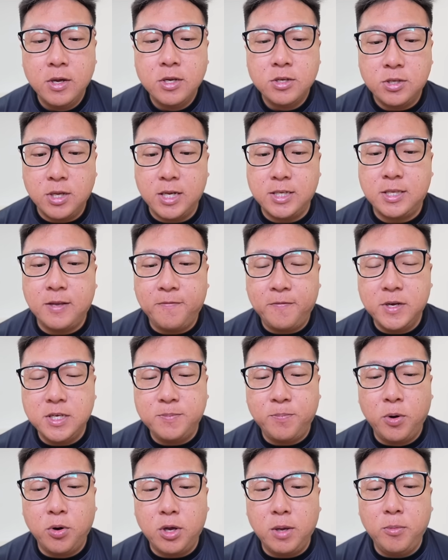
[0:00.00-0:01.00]
So that's the
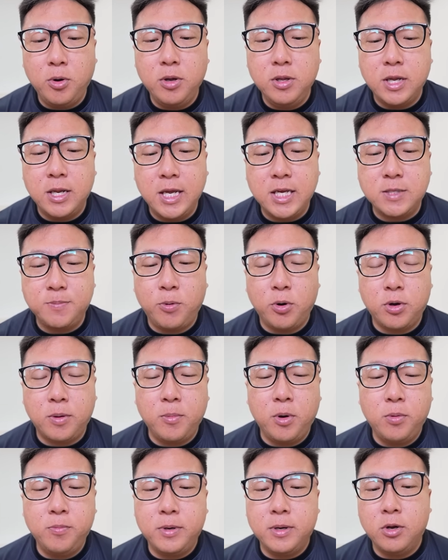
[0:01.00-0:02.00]
first Pokemon. The next
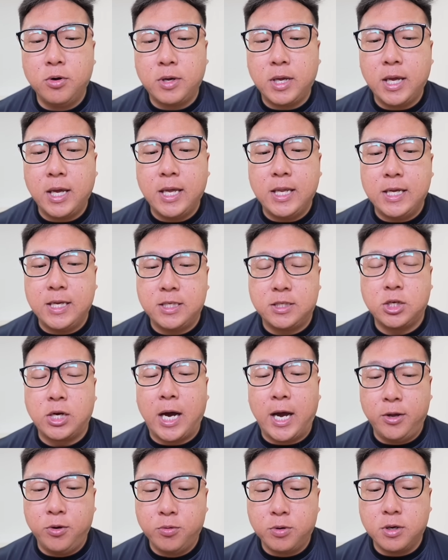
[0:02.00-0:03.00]
Pokemon we're looking at is
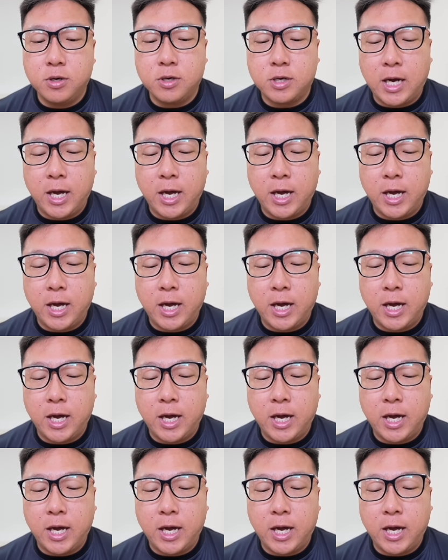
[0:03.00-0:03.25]
Kyogre.